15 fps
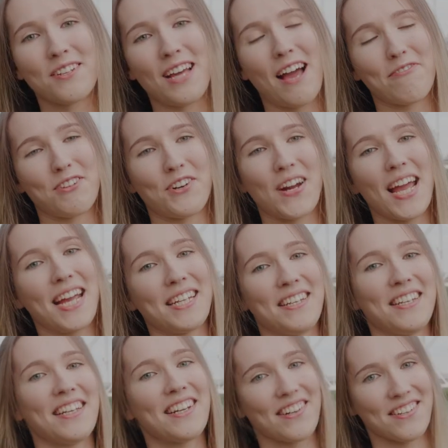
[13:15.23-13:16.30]
after 8
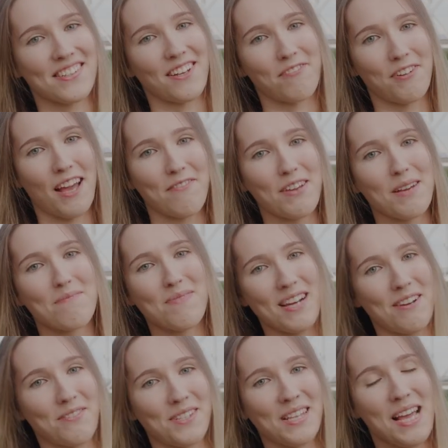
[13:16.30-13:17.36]
years of having
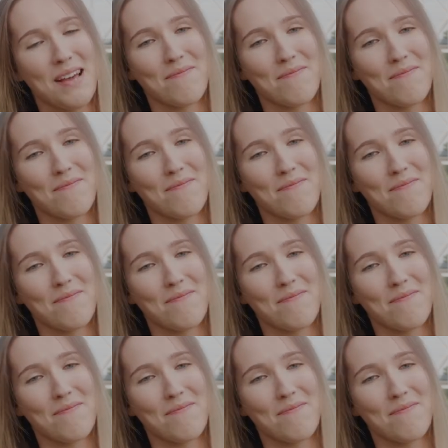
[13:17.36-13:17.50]
bouts.